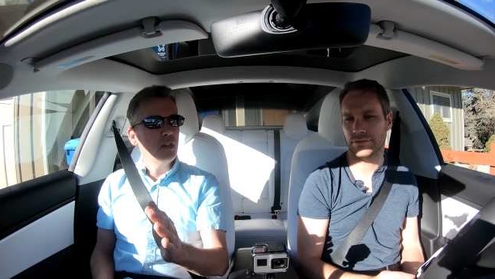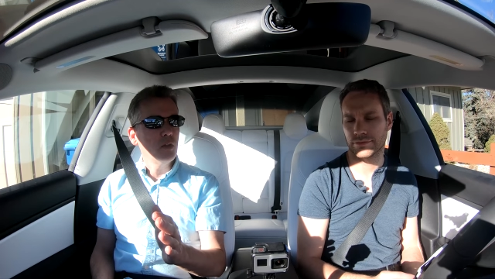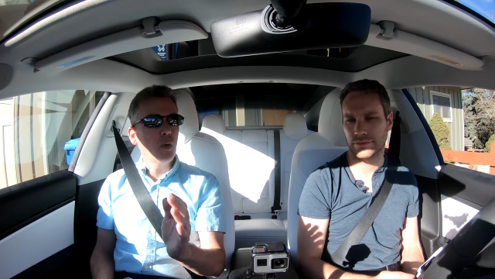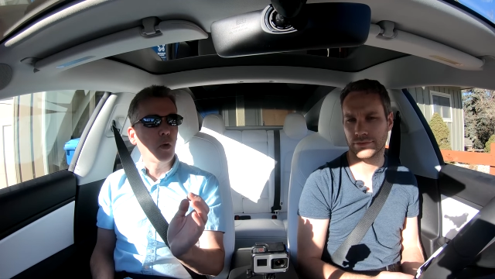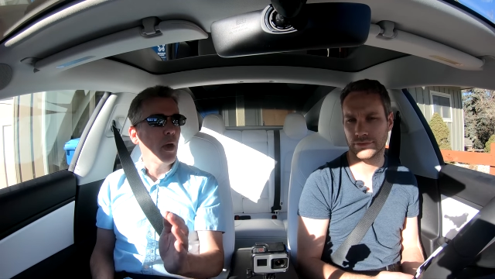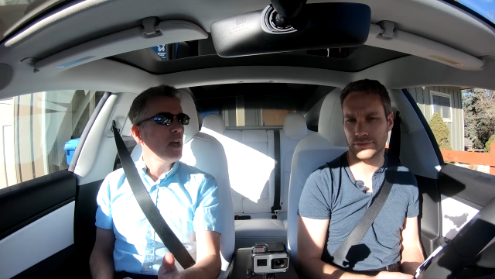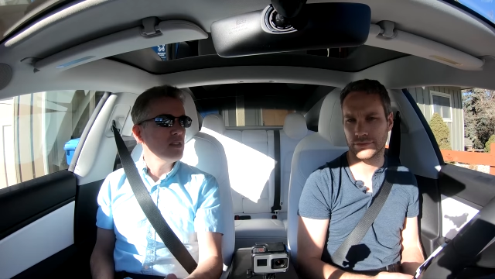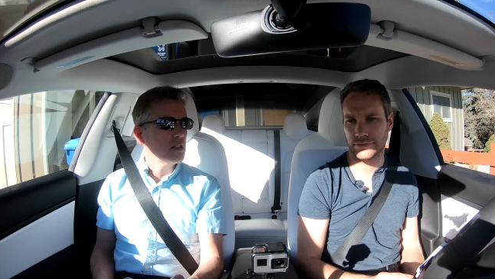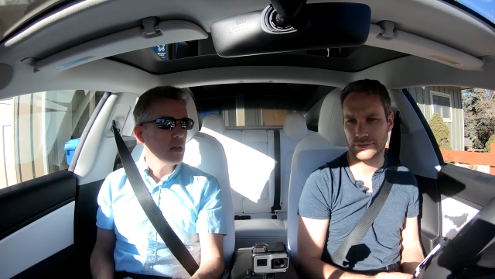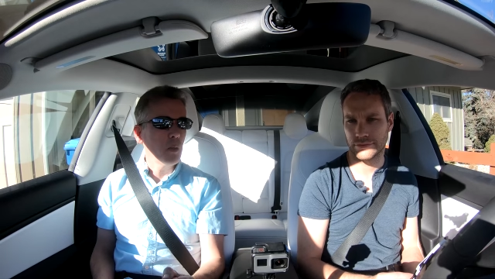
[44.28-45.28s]
Speaker 1: you are
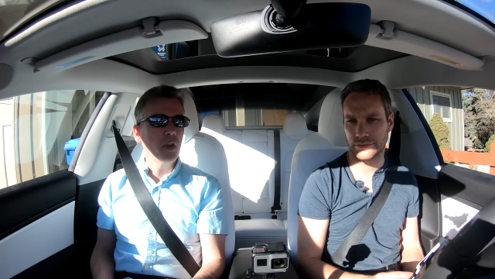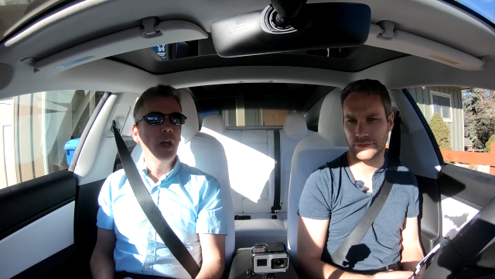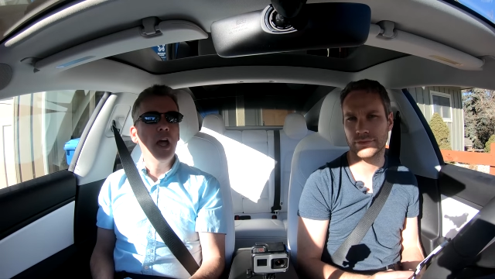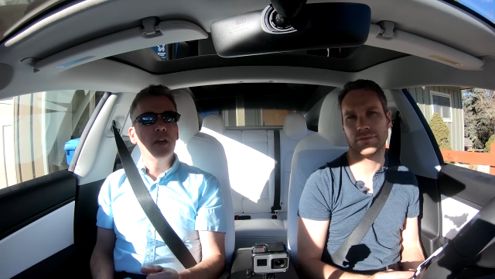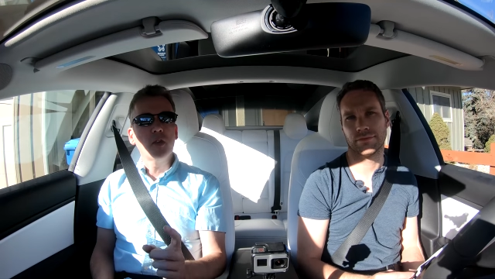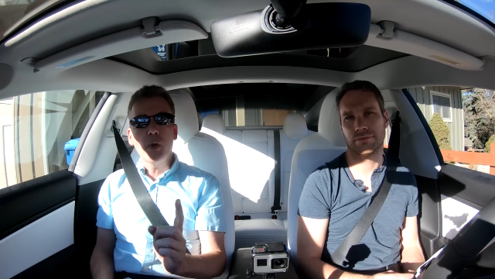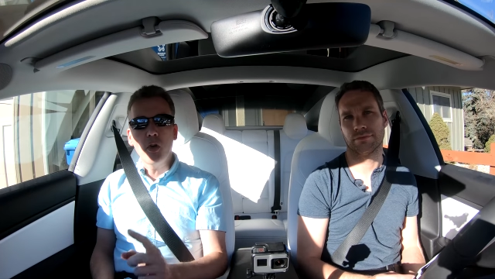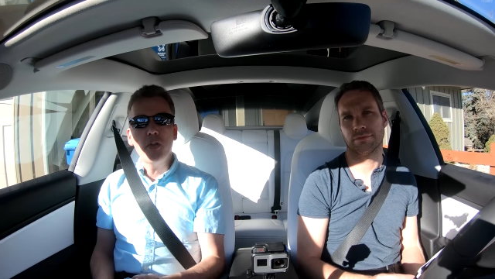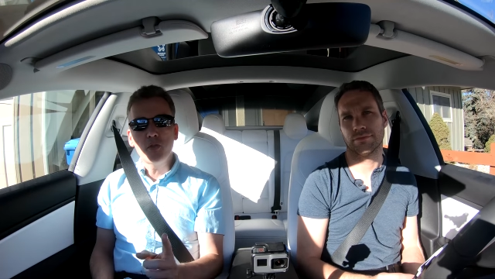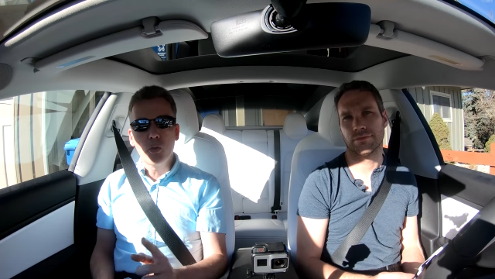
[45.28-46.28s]
passing someone. So we
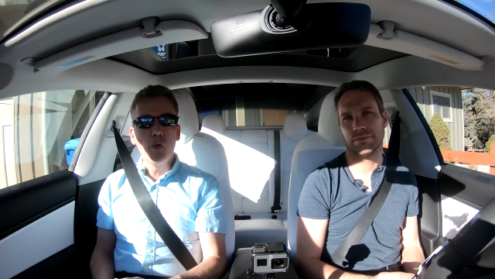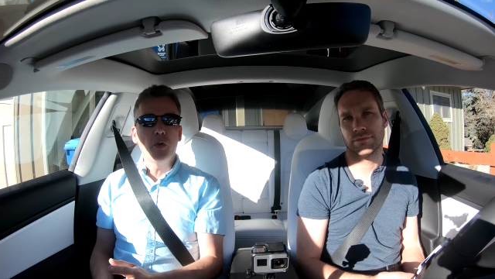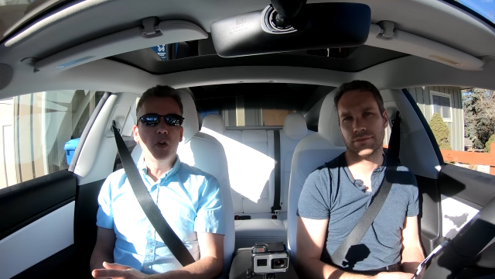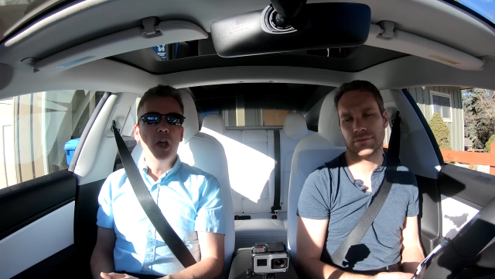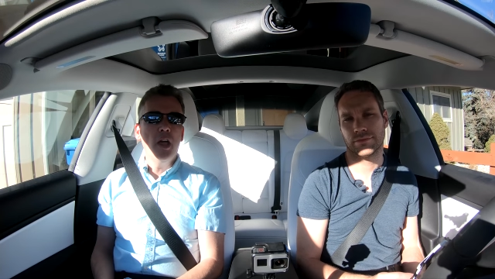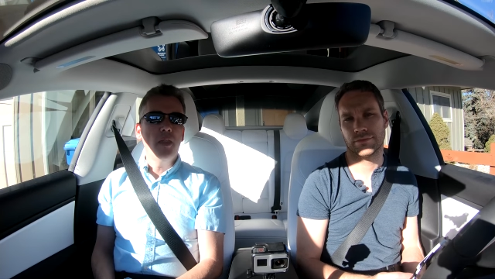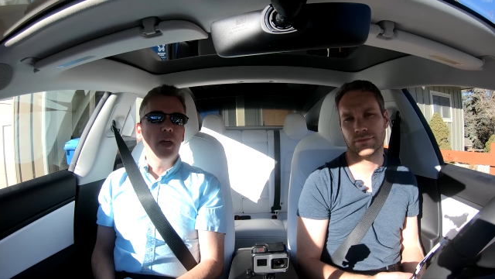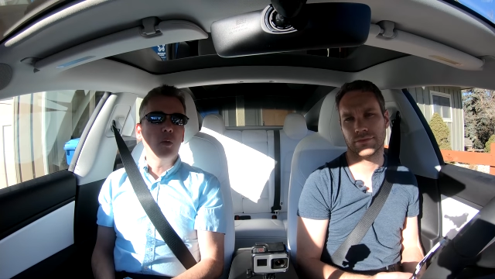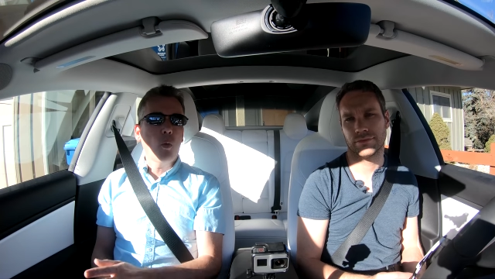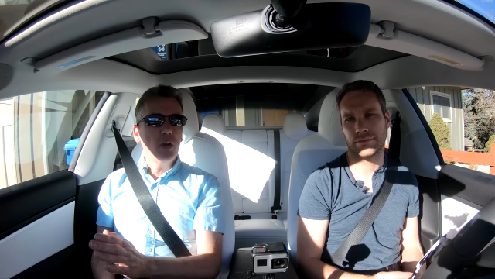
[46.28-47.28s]
heard this rumor
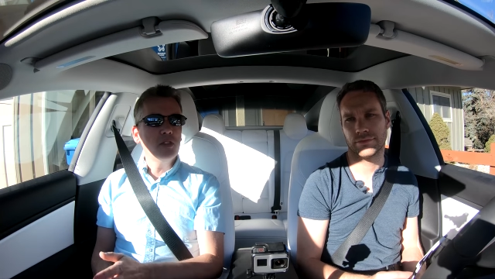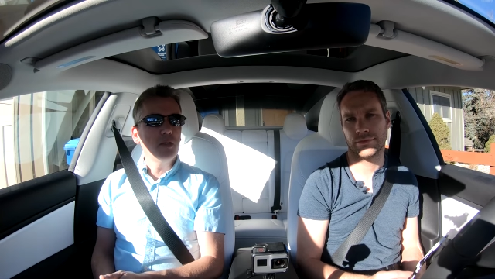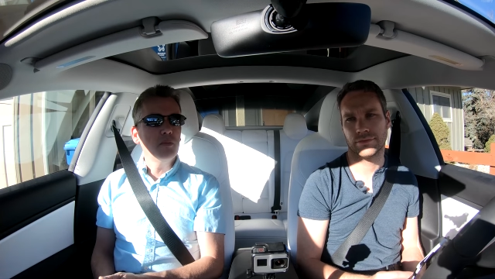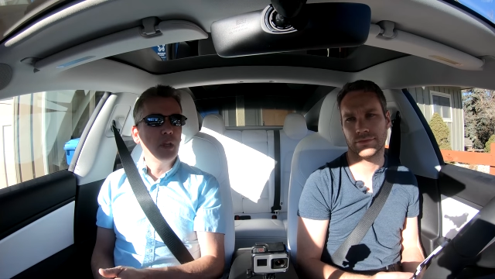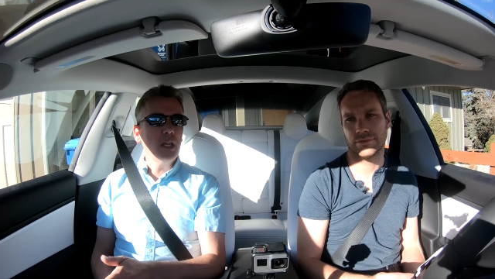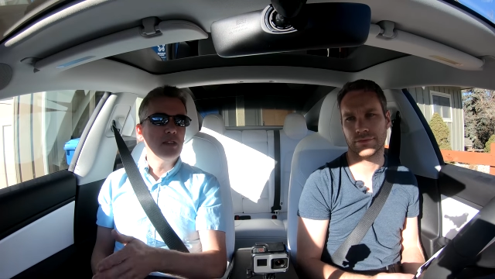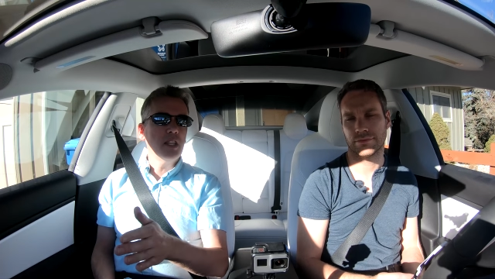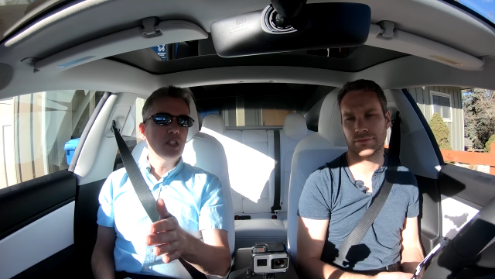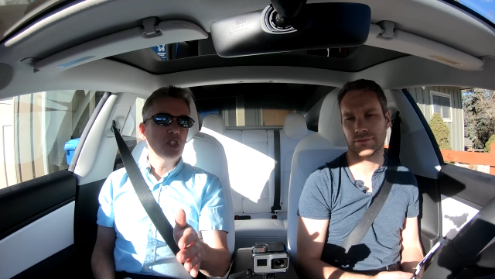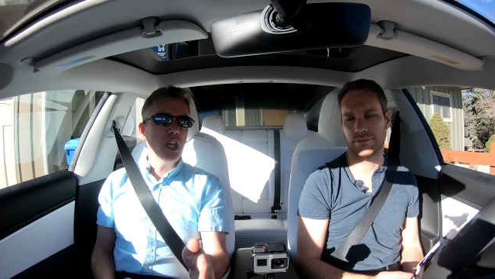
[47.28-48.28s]
that once it makes
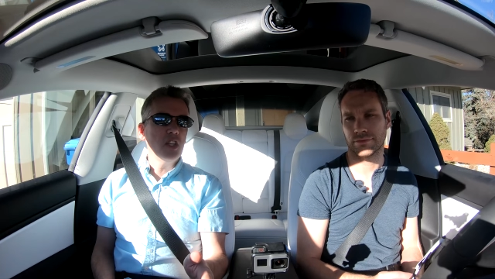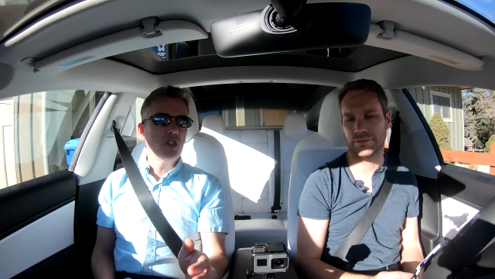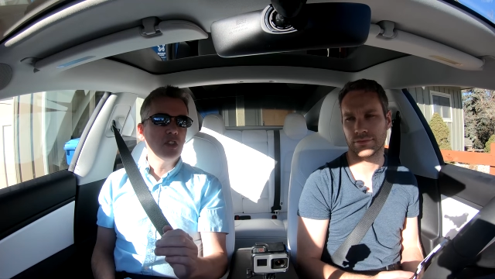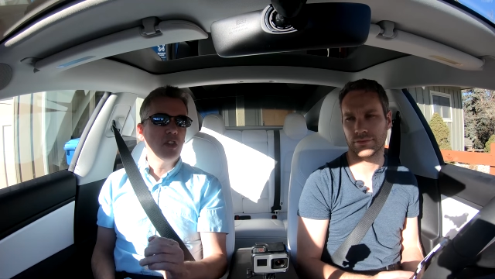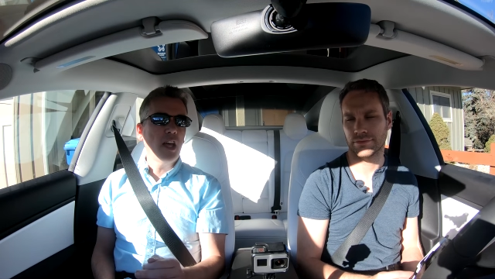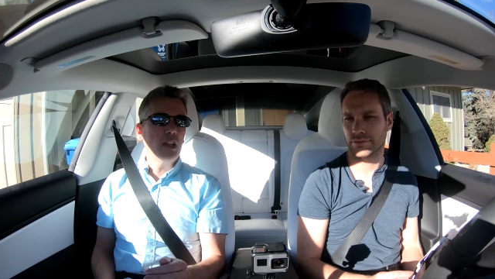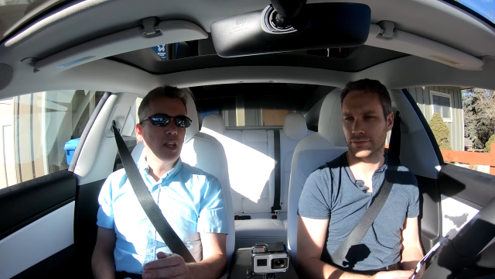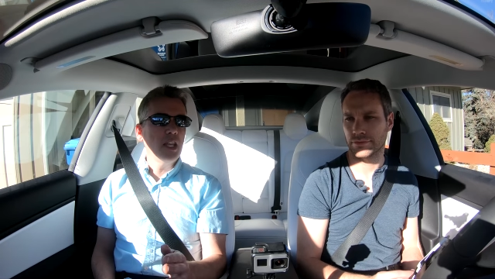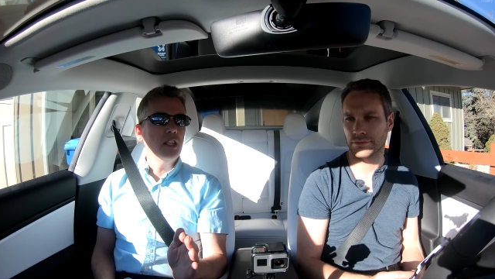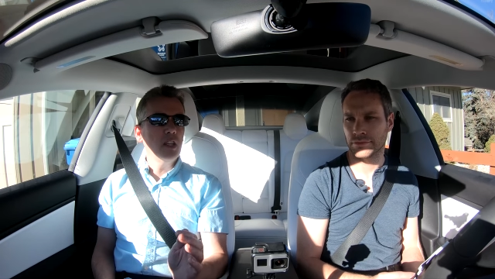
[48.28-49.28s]
that change into that
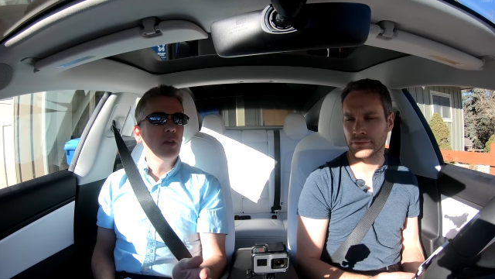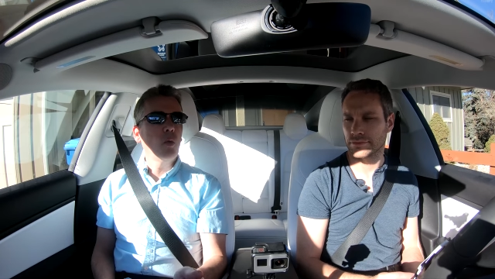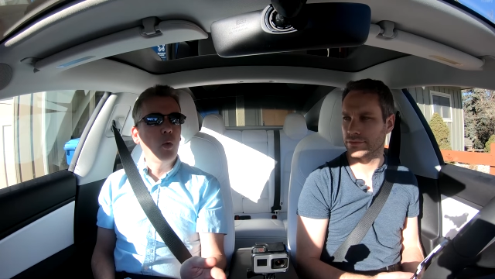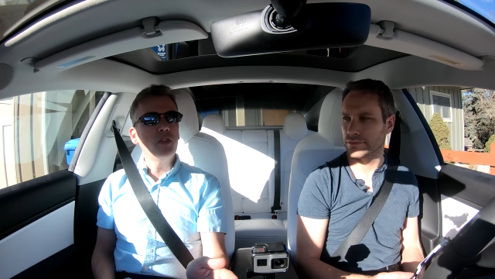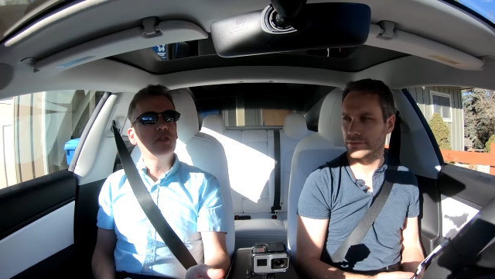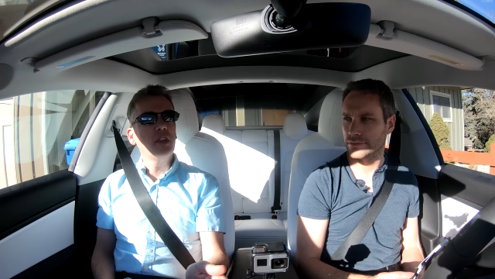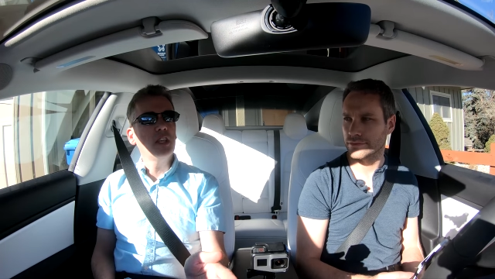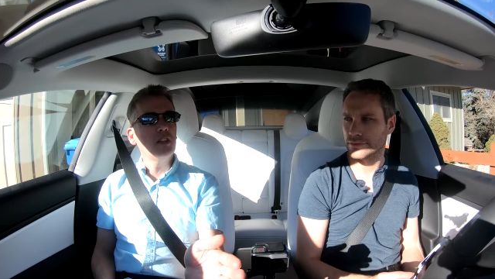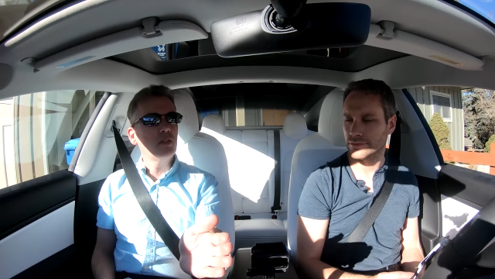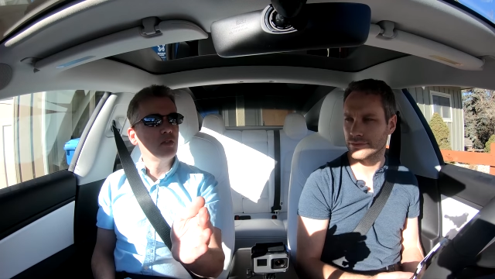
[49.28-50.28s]
lane, once
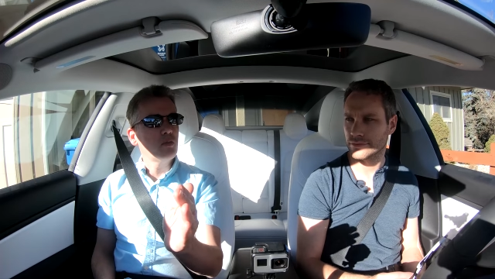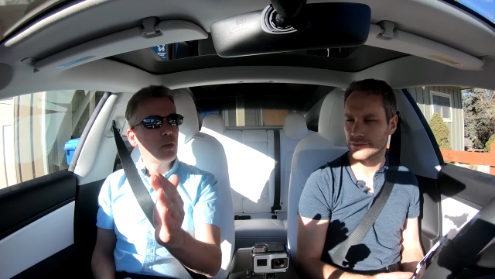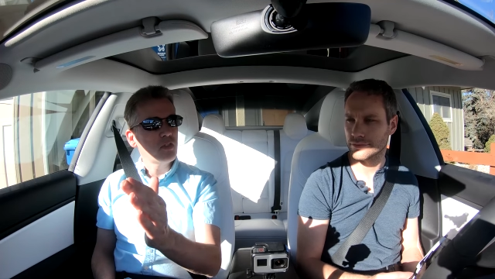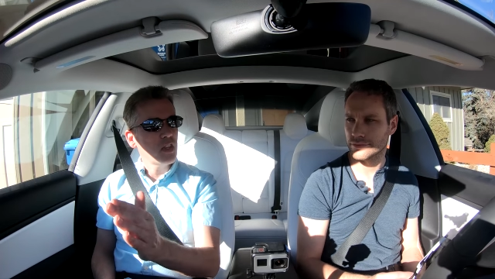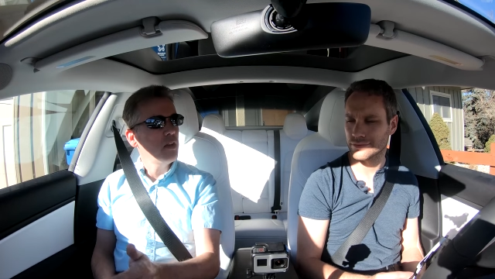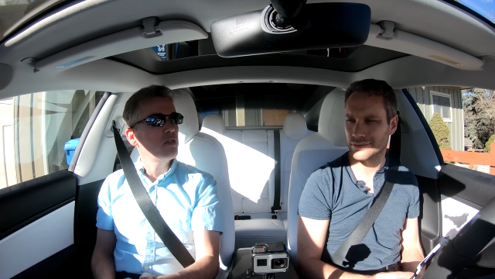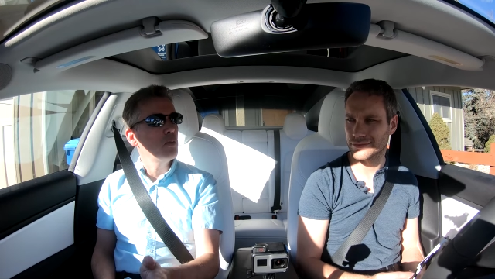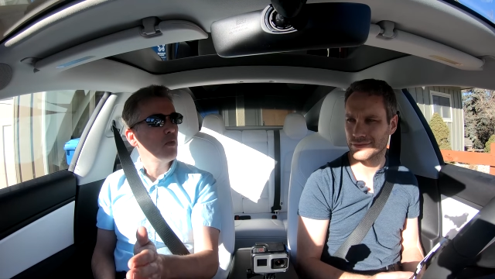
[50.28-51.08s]
it is safe to